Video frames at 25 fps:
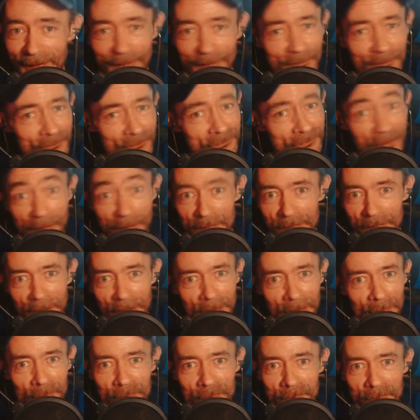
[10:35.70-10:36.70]

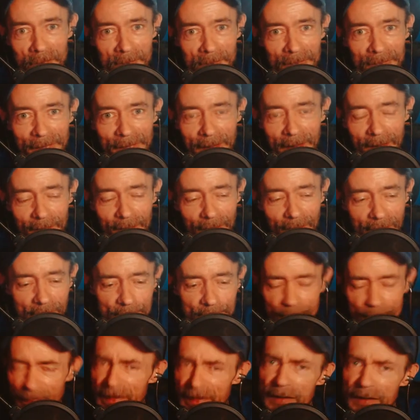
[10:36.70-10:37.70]
downhill from there, right?
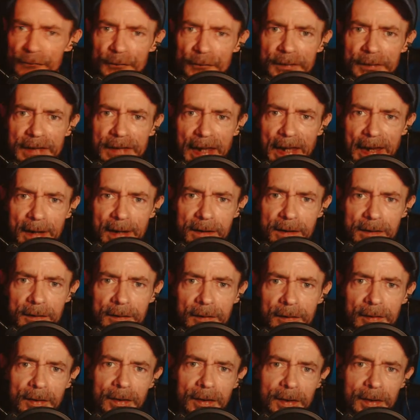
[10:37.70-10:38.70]
But even then,
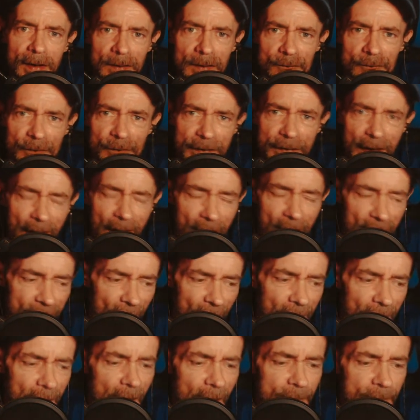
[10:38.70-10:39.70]
I
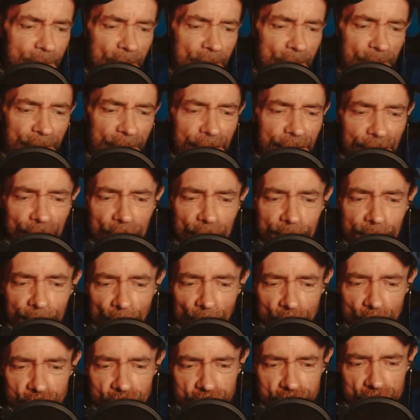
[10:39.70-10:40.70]
think I'd maybe 2
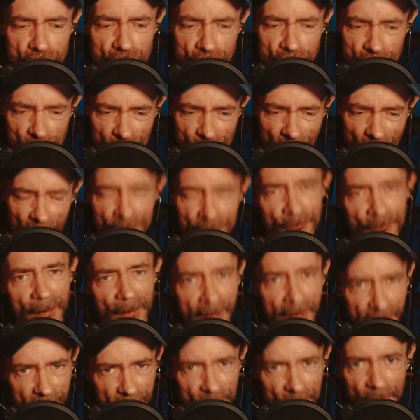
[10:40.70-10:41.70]
posters of a
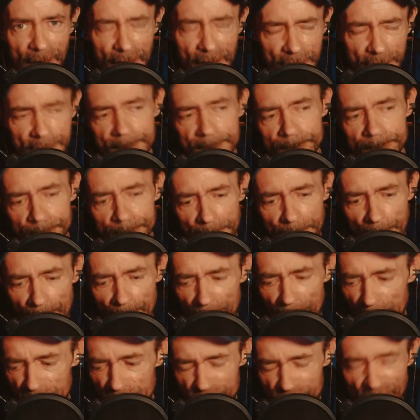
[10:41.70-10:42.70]
very, very,
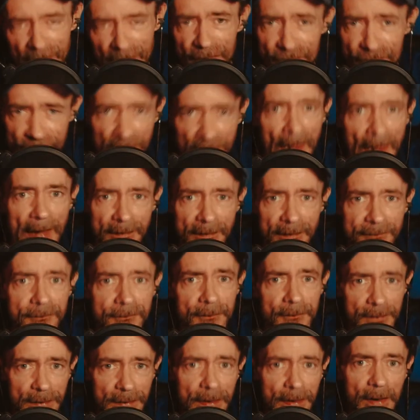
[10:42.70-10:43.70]
very
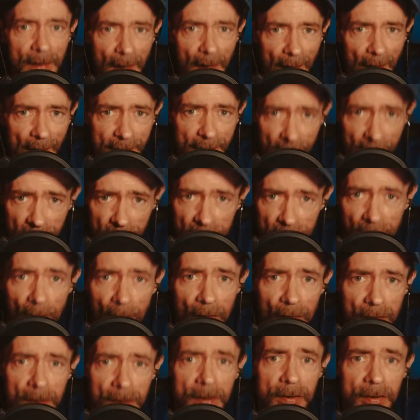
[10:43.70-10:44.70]
scantily clad,
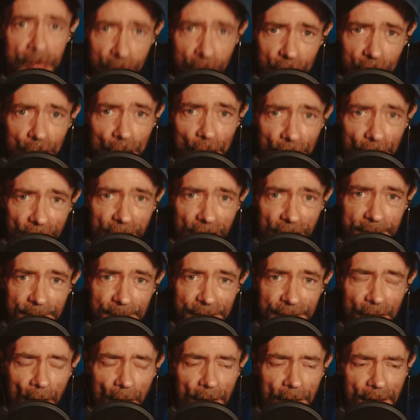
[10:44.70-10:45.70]
young, good-looking
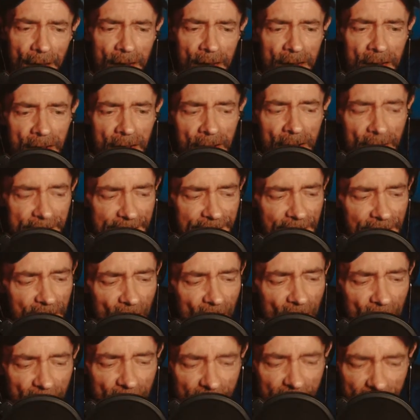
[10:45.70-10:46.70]
Madonna. And then I
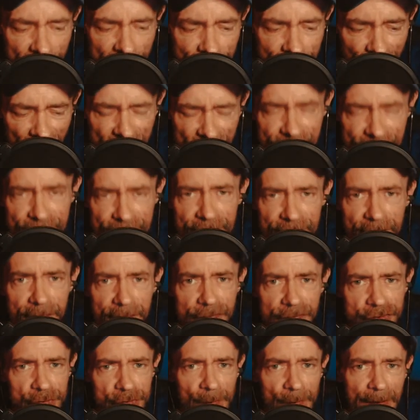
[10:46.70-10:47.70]
got kind of pissed because
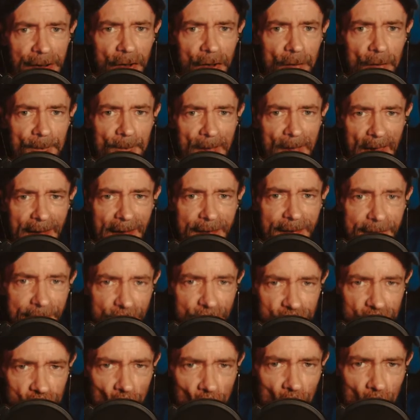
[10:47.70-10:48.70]
she went and got married to
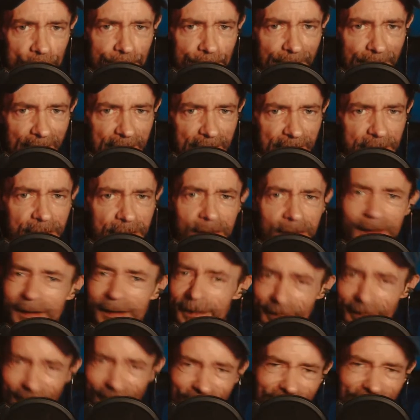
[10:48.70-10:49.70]
Sean Penn.
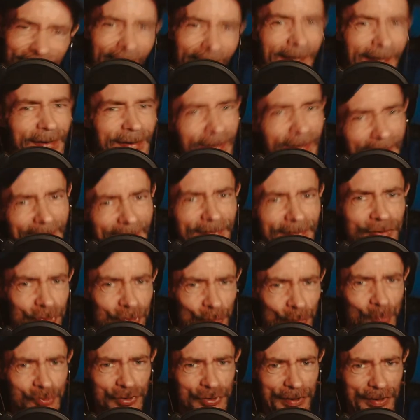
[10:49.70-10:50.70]
You see, that kind of
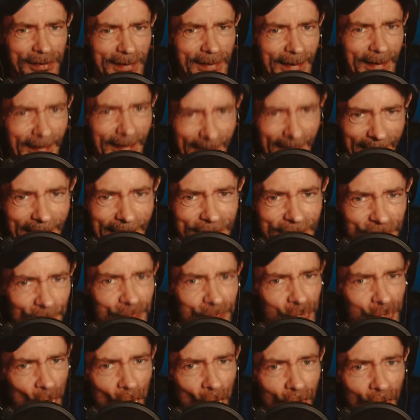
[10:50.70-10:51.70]
shows you the kind of age I'm
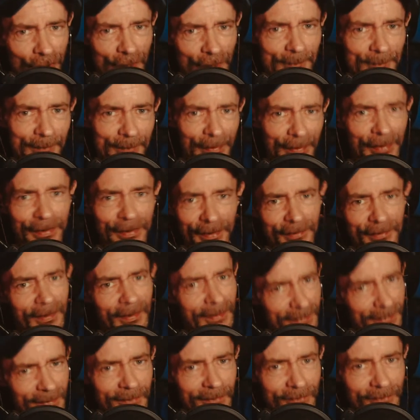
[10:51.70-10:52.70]
talking about. You're a
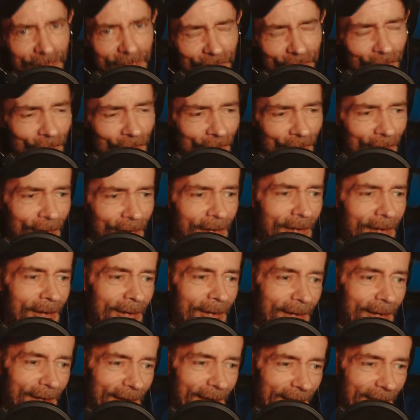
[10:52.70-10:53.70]
young dude.
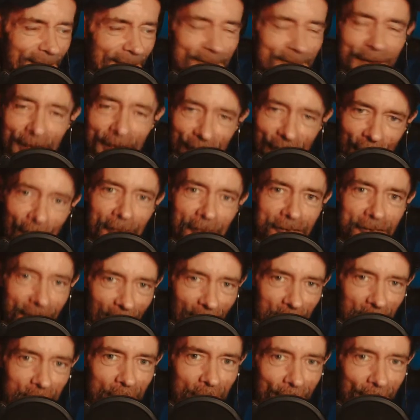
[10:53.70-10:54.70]
But no,
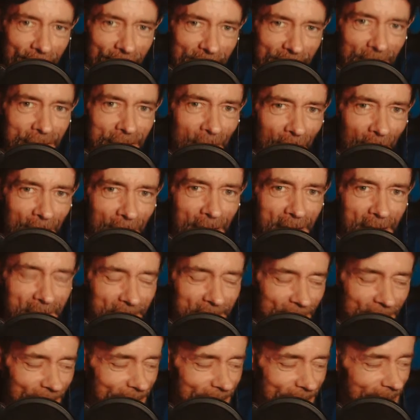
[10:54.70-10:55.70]
definitely Madonna.
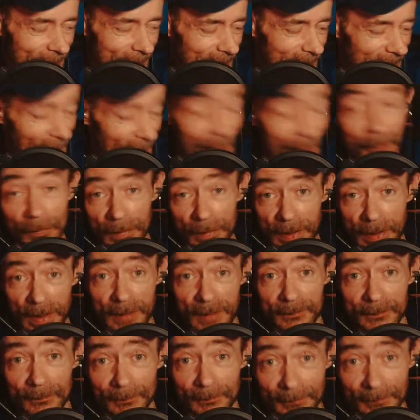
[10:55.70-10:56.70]
Now,
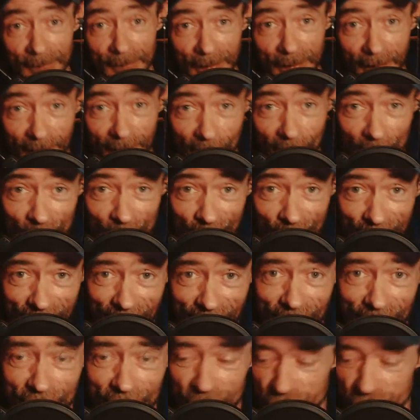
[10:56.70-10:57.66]
came over the years,